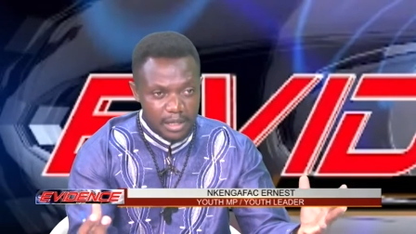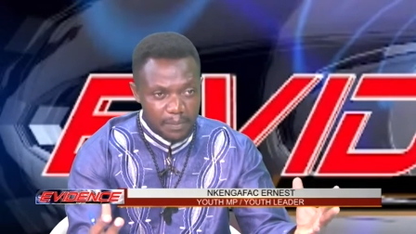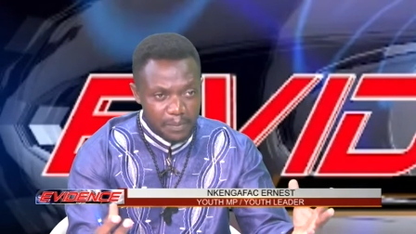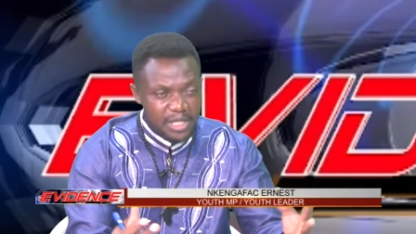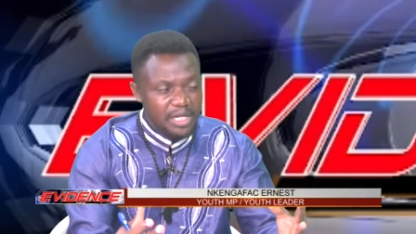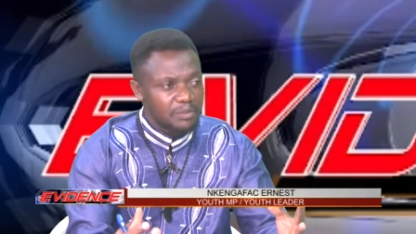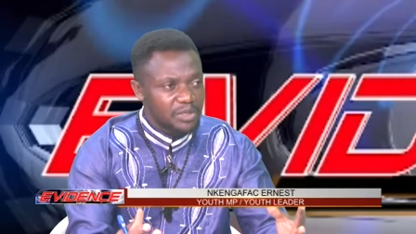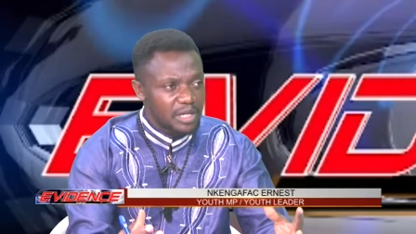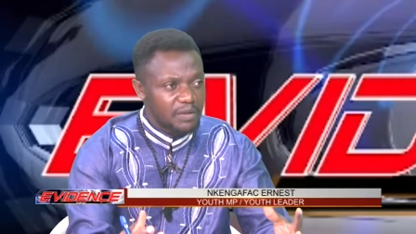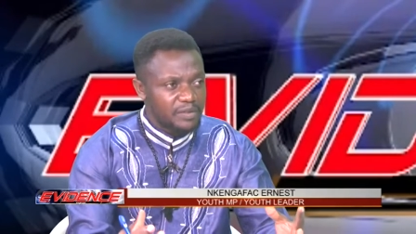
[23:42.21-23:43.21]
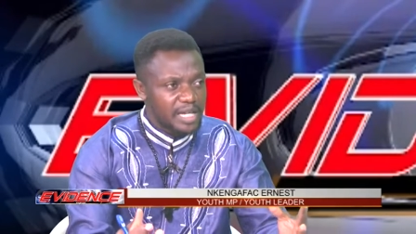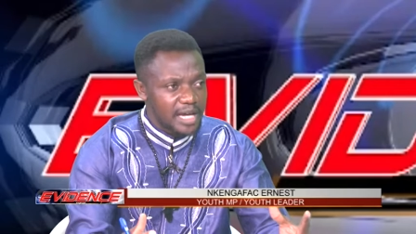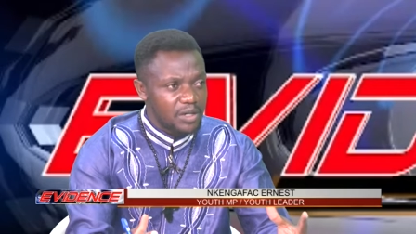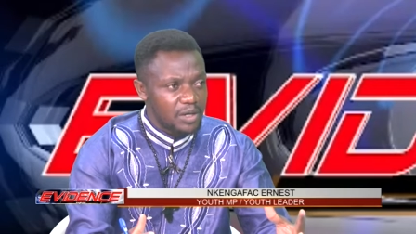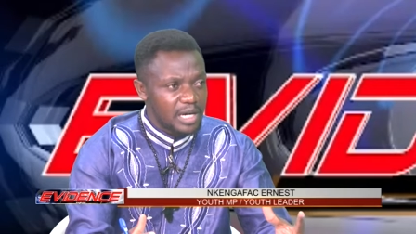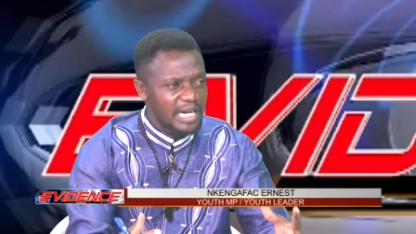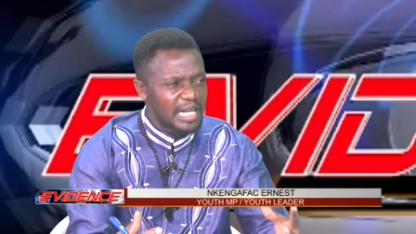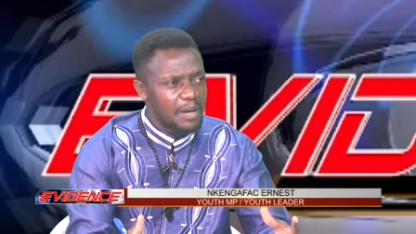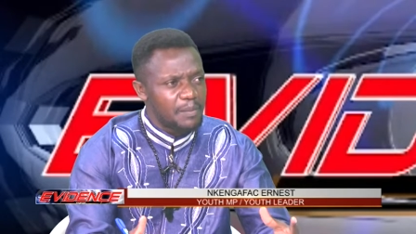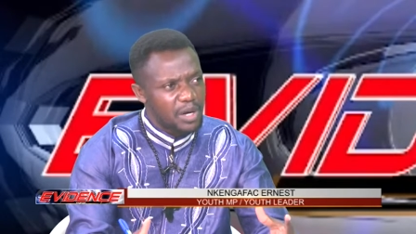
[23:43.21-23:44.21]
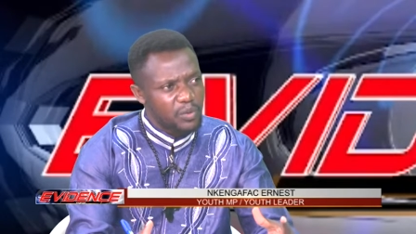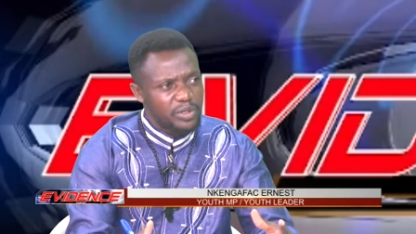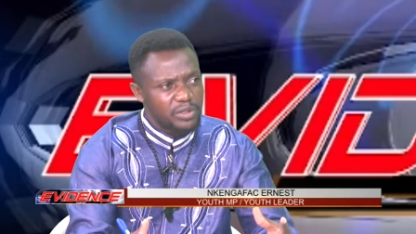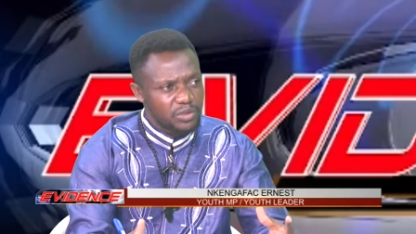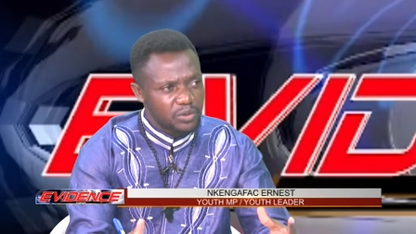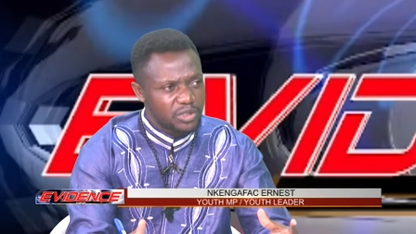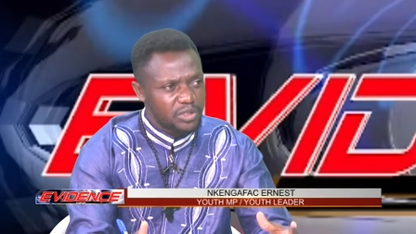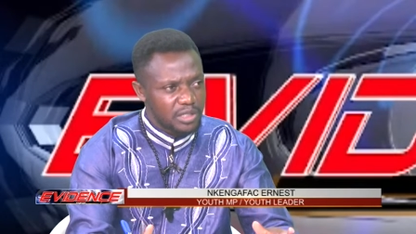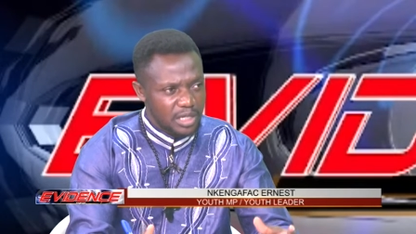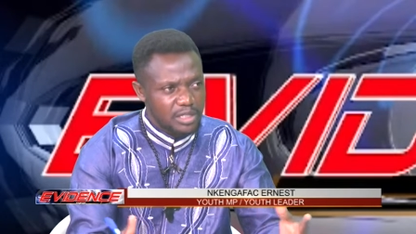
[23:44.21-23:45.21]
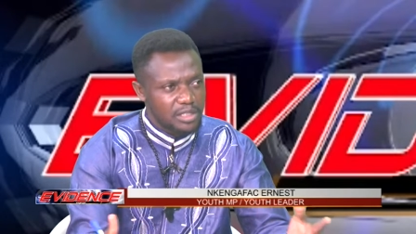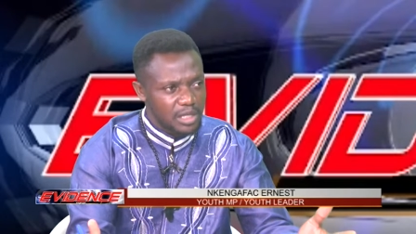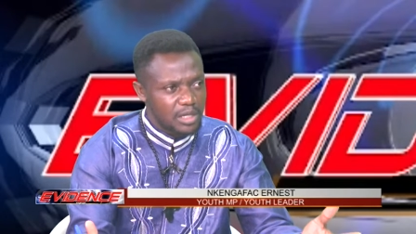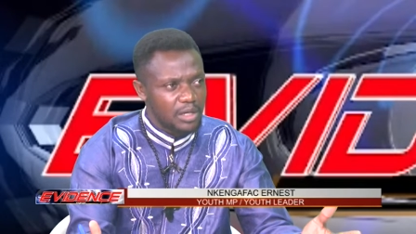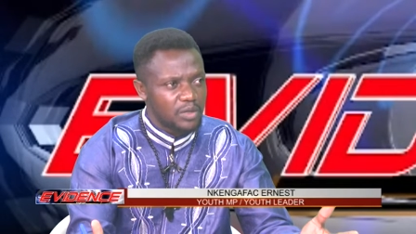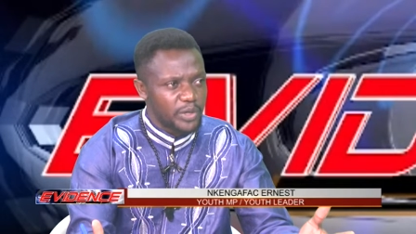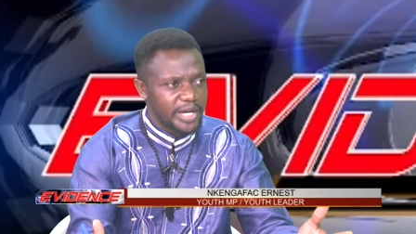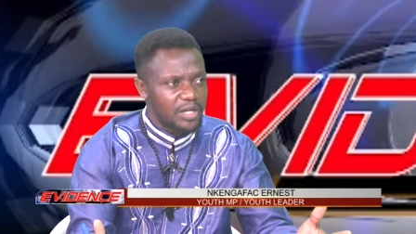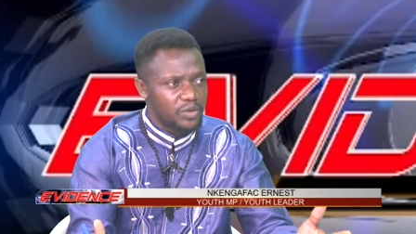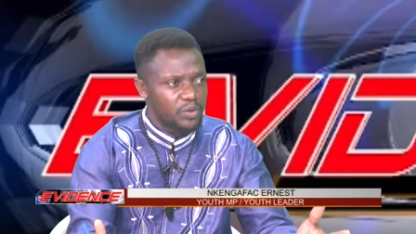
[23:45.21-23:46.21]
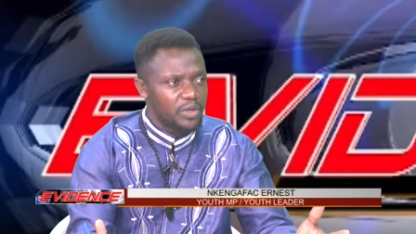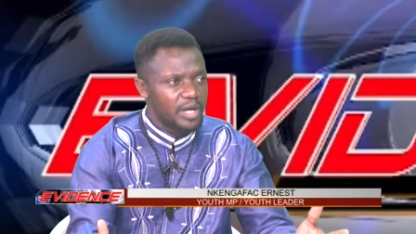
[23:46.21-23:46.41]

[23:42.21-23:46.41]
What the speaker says: meet themselves, dialogue, and come out with resolution. There is a lot we can do.